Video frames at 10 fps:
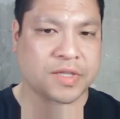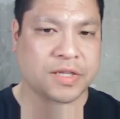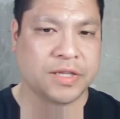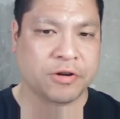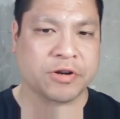
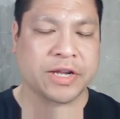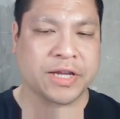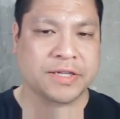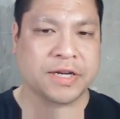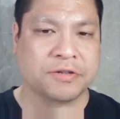now we're going to
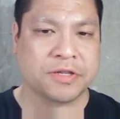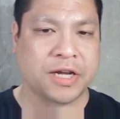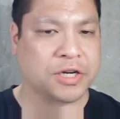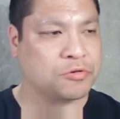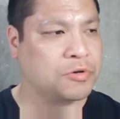get down to
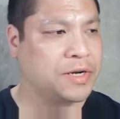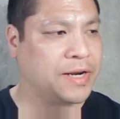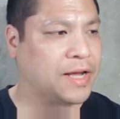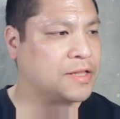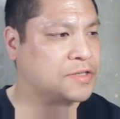the actual
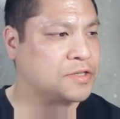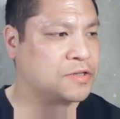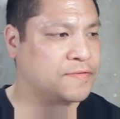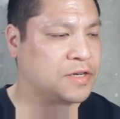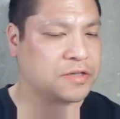analysis
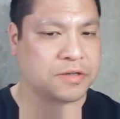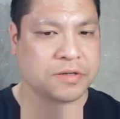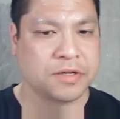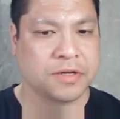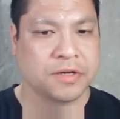of it.
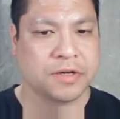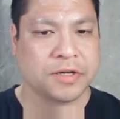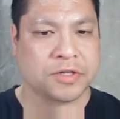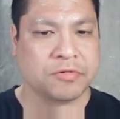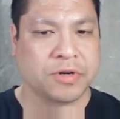
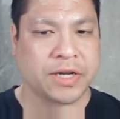And so what